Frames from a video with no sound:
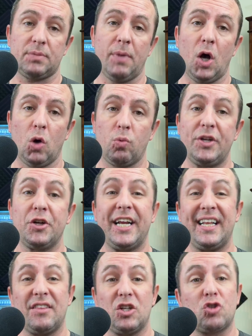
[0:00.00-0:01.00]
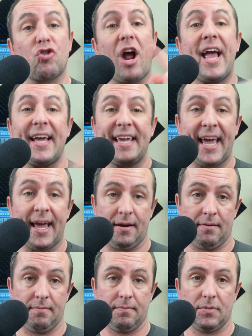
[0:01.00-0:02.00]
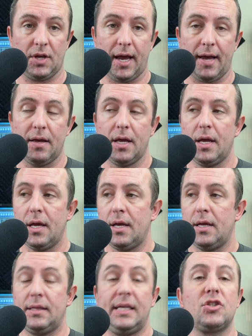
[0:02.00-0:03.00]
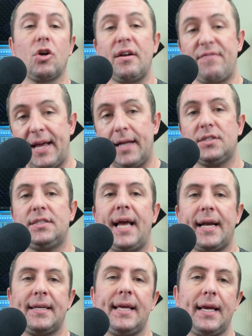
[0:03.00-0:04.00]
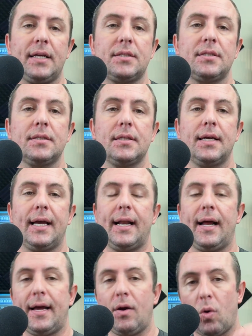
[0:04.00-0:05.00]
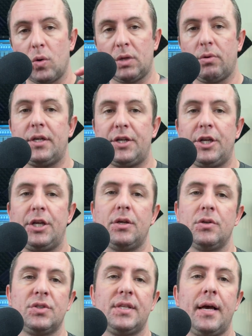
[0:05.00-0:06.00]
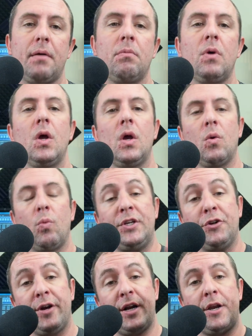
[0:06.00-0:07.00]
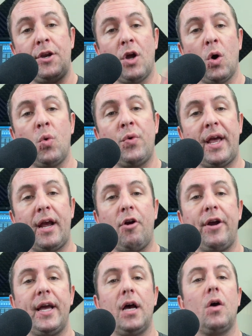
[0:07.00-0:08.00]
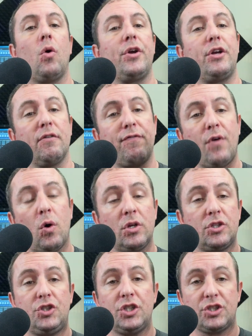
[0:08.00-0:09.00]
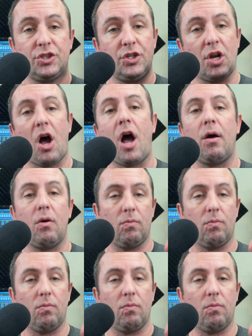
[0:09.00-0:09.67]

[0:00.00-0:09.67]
mode when you're getting the try again. Okay. These are advanced techniques, and I only want you to use them when you're in a known area or your phone is just not